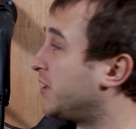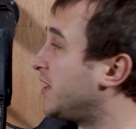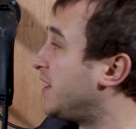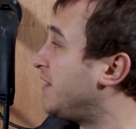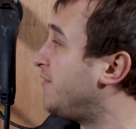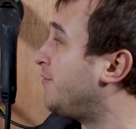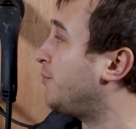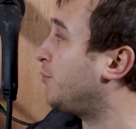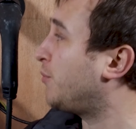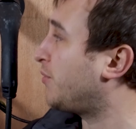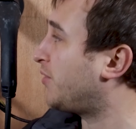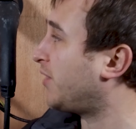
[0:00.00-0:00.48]

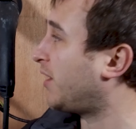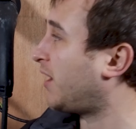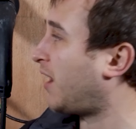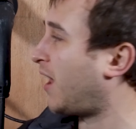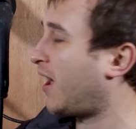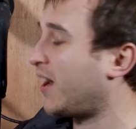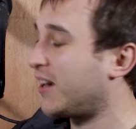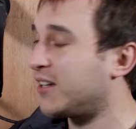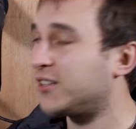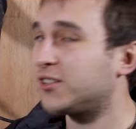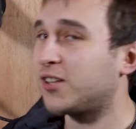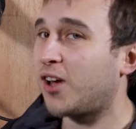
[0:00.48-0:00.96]
Even with the
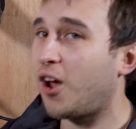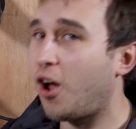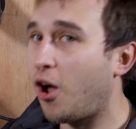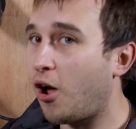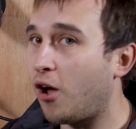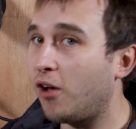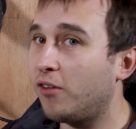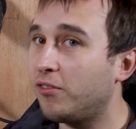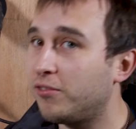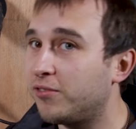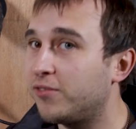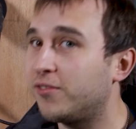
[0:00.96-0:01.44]
lights
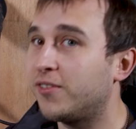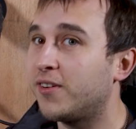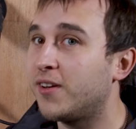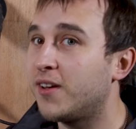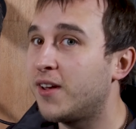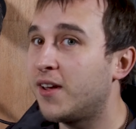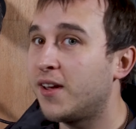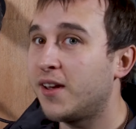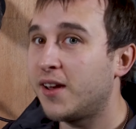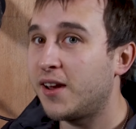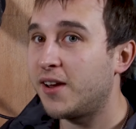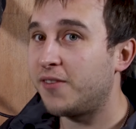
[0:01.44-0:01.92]
off,
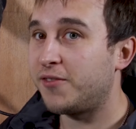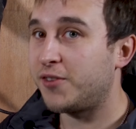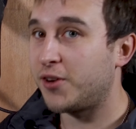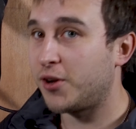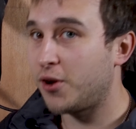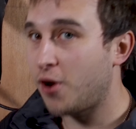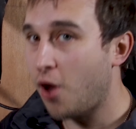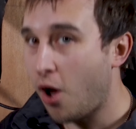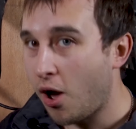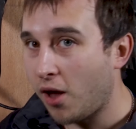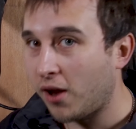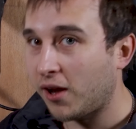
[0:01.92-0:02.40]
if you're
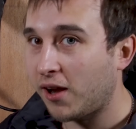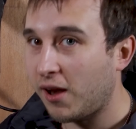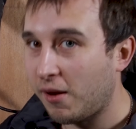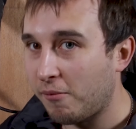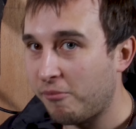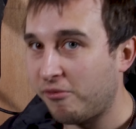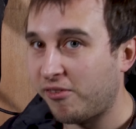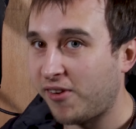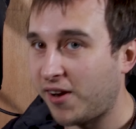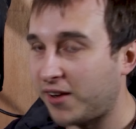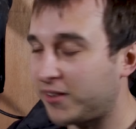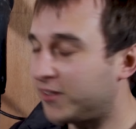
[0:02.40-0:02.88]
not a
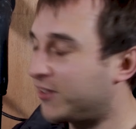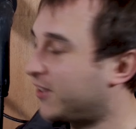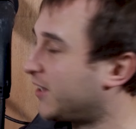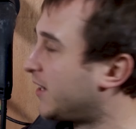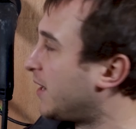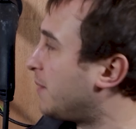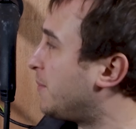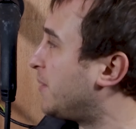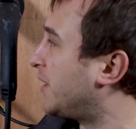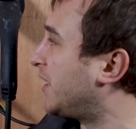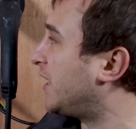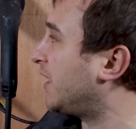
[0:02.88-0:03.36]
fan of the
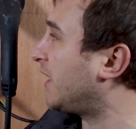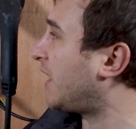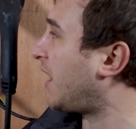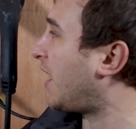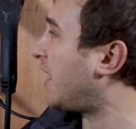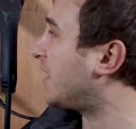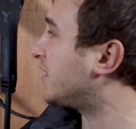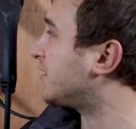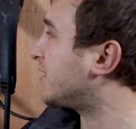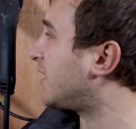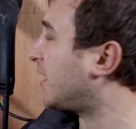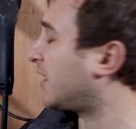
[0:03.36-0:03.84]
gimmicky
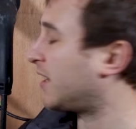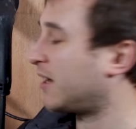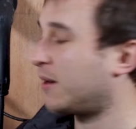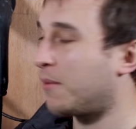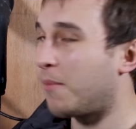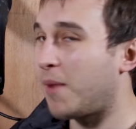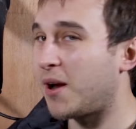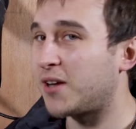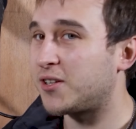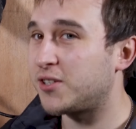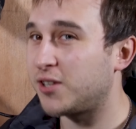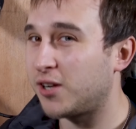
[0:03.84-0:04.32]
lights, and I can
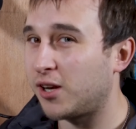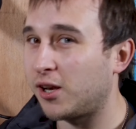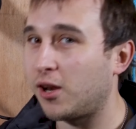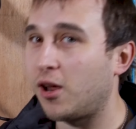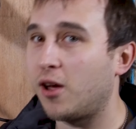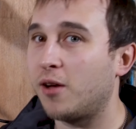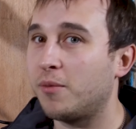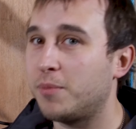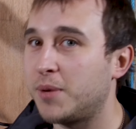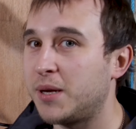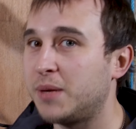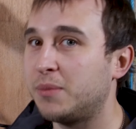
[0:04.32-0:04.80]
imagine a
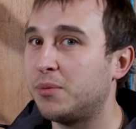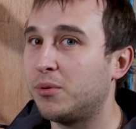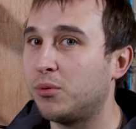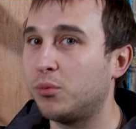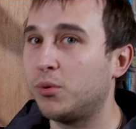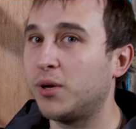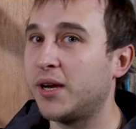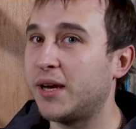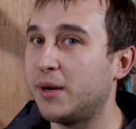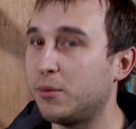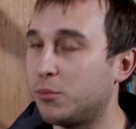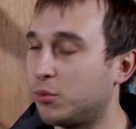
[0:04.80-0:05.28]
lot of
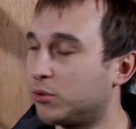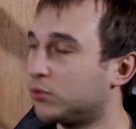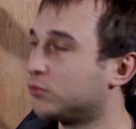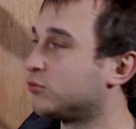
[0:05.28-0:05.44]
people, it will